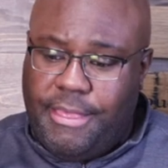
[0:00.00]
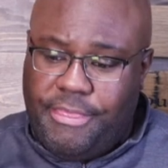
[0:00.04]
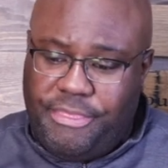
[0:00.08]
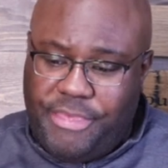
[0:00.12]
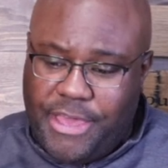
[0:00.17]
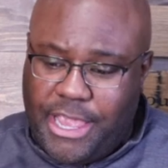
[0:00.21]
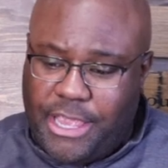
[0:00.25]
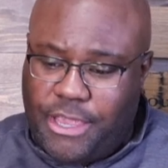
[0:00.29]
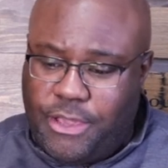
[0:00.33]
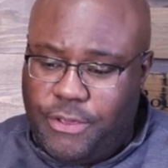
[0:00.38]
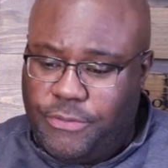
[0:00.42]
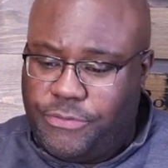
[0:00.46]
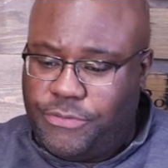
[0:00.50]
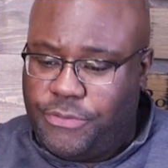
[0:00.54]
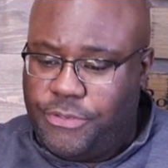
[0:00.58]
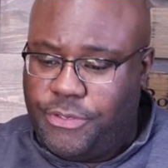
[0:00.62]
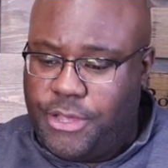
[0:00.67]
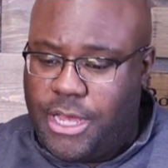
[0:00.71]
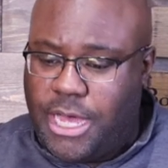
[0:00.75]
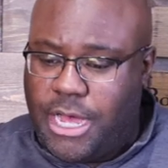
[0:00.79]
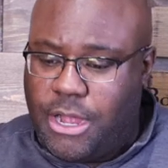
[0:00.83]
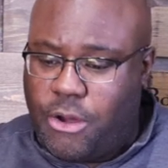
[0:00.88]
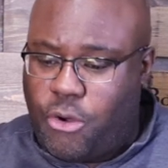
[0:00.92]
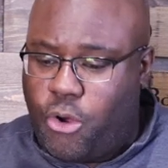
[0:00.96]
thank you
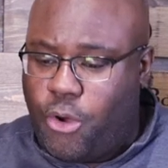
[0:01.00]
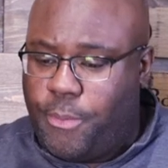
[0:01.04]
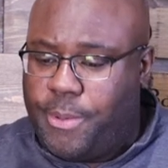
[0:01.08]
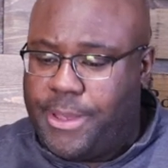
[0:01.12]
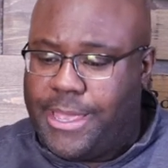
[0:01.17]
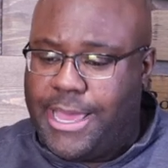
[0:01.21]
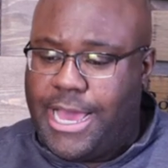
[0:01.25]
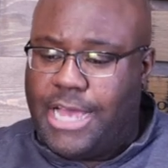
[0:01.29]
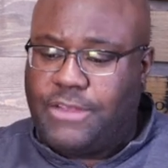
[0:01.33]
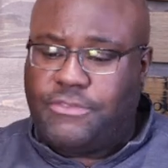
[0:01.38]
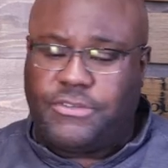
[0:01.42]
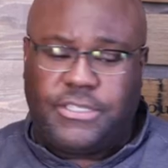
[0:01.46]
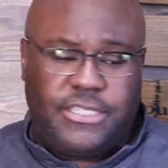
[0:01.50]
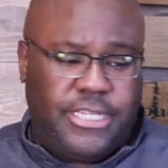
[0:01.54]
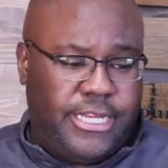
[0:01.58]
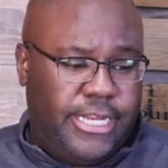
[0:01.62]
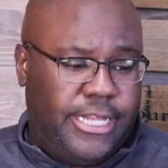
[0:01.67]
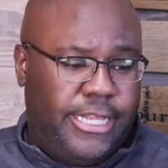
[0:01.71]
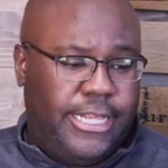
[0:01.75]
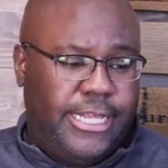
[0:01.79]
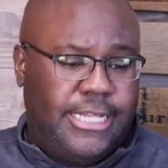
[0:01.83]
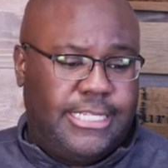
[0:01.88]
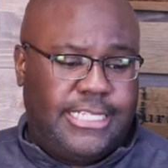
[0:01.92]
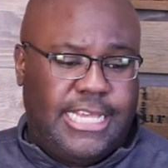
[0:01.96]
to Corbin Cash for
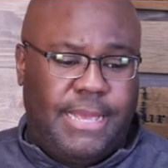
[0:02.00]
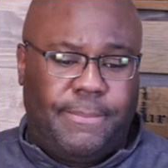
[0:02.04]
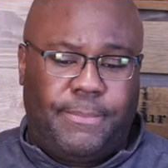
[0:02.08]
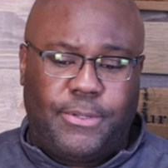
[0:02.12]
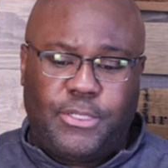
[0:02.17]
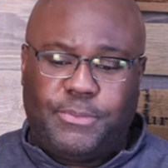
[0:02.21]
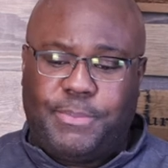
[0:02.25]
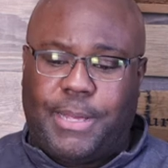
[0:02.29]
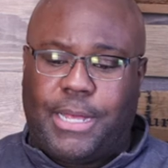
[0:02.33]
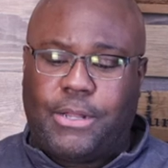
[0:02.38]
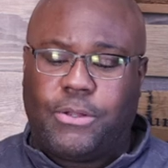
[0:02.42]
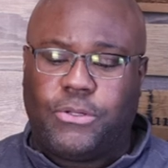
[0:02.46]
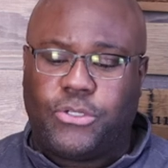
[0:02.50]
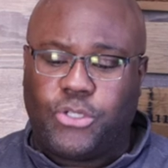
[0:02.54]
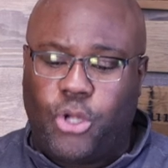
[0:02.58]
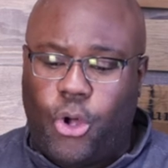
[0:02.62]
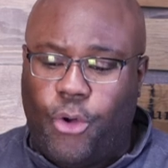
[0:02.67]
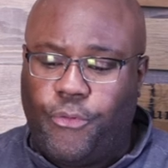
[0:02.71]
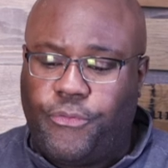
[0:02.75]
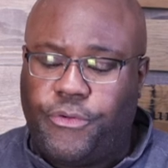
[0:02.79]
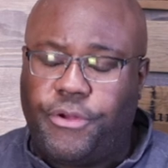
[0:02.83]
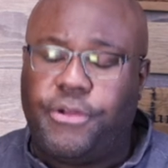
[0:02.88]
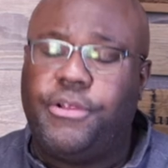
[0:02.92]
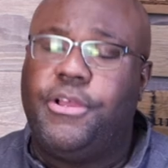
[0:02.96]
sending these samples bottles
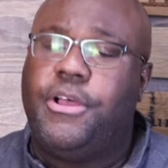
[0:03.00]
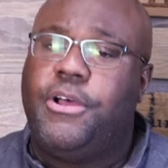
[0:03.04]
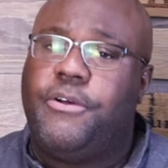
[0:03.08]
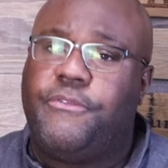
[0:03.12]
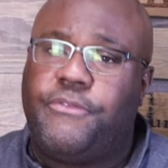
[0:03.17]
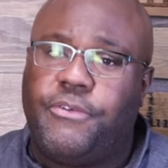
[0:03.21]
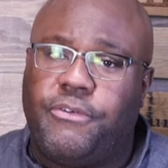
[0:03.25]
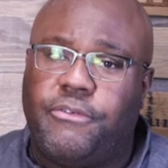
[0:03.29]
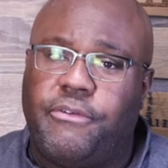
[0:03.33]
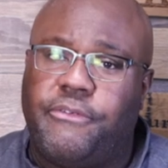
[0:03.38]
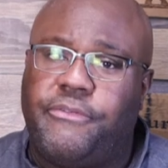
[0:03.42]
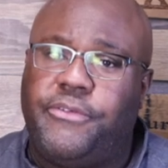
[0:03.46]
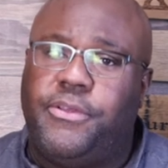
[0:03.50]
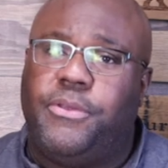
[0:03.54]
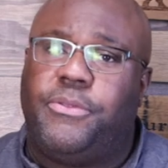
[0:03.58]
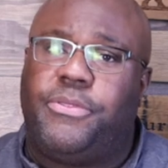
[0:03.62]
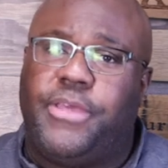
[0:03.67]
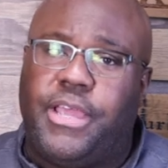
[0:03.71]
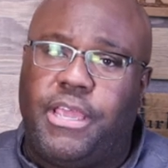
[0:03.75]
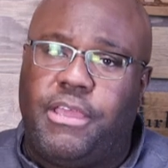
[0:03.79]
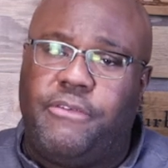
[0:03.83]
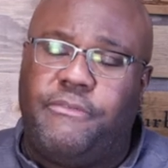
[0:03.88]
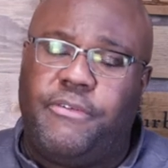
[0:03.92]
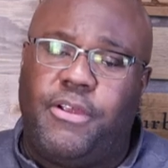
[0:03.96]
over for review.
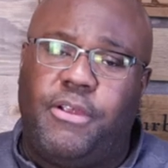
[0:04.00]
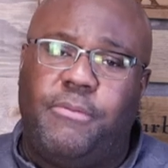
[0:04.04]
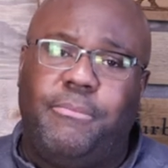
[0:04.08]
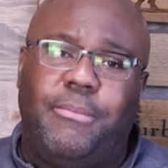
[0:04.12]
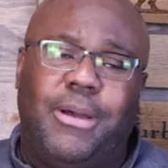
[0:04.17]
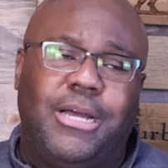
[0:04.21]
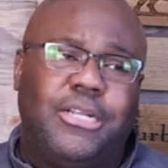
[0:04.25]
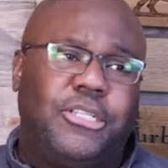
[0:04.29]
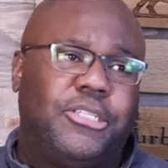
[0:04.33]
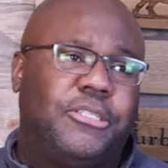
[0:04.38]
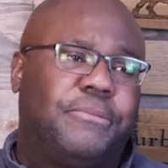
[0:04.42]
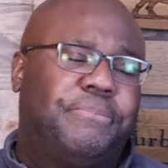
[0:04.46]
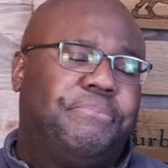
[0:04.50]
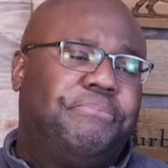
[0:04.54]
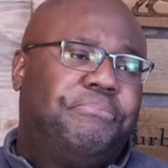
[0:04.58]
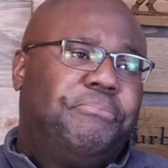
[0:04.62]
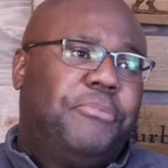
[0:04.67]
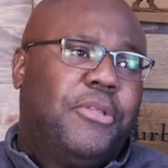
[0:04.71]
Thank you very much.